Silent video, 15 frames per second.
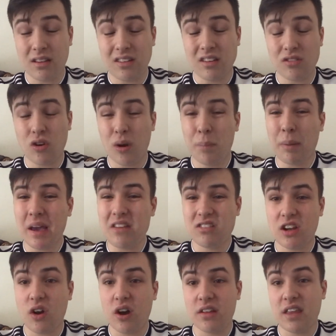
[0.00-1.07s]
He's got a
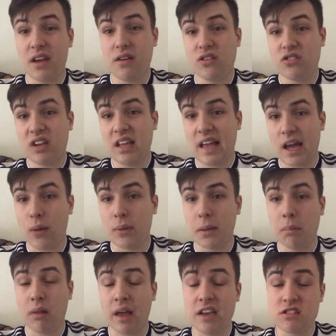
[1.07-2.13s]
basic idea. He's seen how we
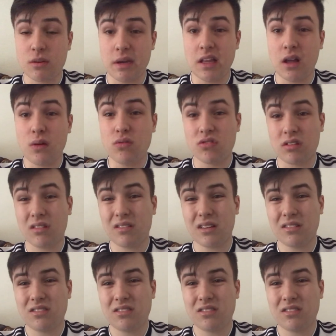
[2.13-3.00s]
play, so he knows